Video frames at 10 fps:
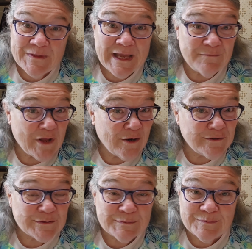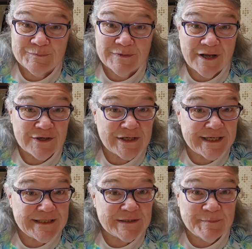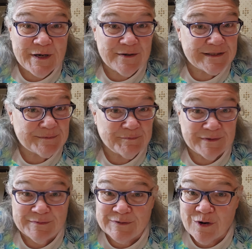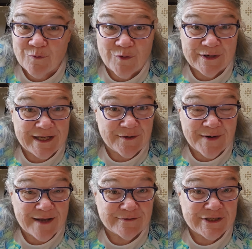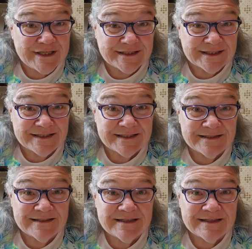and those unclean spirits don't want to get around Jesus,